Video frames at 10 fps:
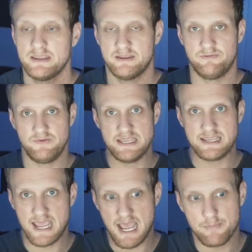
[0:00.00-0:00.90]
The fee
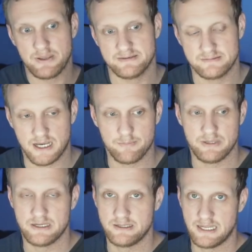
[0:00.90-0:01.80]
cap has not
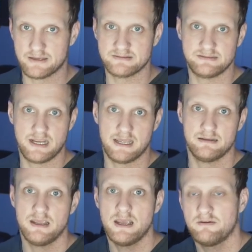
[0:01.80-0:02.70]
been announced
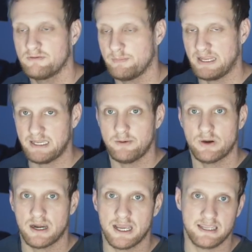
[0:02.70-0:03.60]
yet from
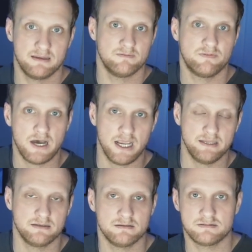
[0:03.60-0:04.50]
anywhere I can
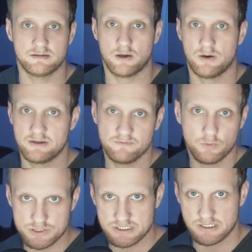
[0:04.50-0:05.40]
find, so
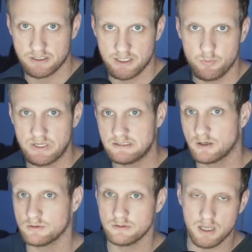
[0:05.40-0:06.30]
unfortunately, we
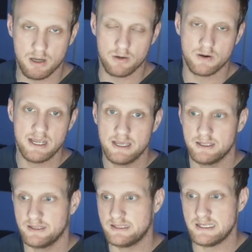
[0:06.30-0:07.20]
don't know
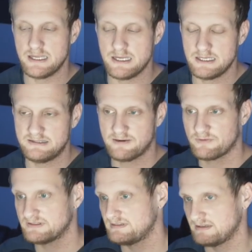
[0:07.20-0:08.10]
the
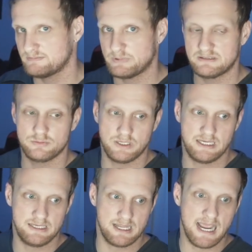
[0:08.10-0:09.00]
differences
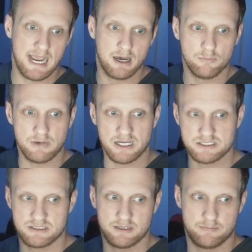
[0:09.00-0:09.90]
between how
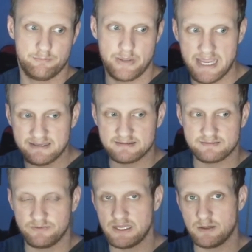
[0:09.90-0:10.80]
much the
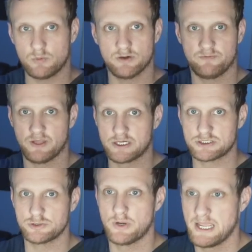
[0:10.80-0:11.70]
base fee will
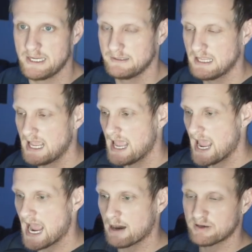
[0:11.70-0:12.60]
fluctuate,
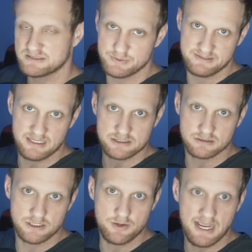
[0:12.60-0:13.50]
how much
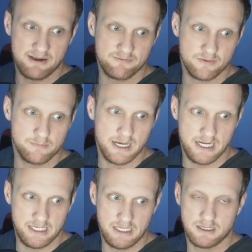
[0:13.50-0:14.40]
potential you have for
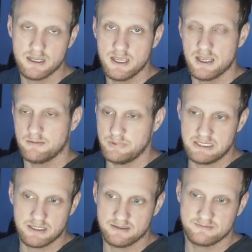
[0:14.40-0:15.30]
mining,
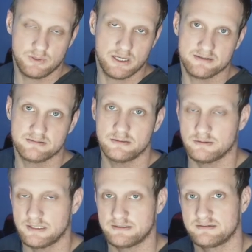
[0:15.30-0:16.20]
because we also
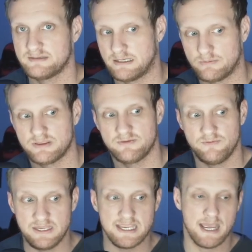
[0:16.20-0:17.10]
don't understand what the
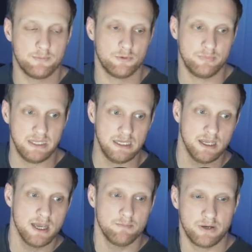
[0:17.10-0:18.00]
fee cap will be.
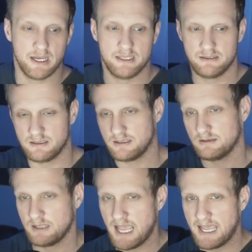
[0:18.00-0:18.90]
But
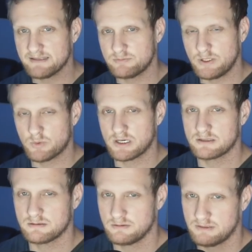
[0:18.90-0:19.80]
as we
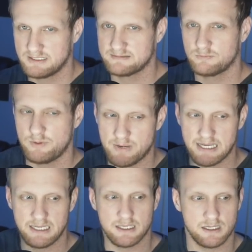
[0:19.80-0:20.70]
work through this, we
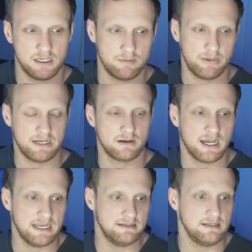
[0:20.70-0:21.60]
might get a better
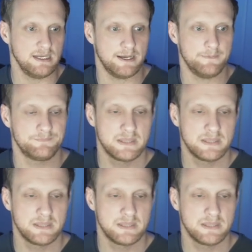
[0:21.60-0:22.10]
idea.